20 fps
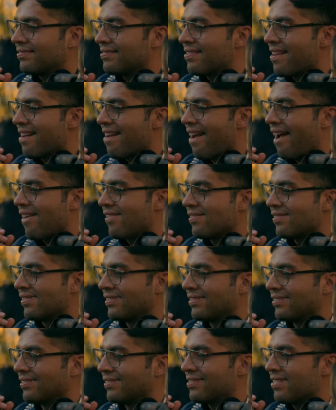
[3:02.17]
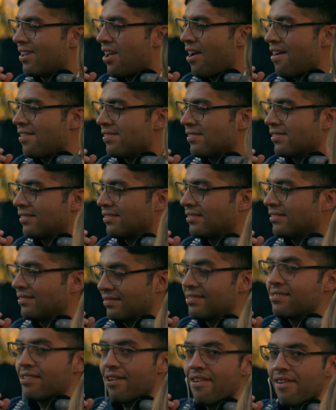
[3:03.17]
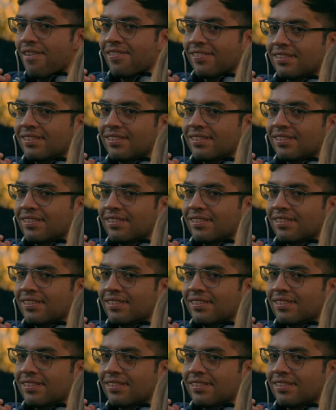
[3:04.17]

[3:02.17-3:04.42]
but also to figure out what's the most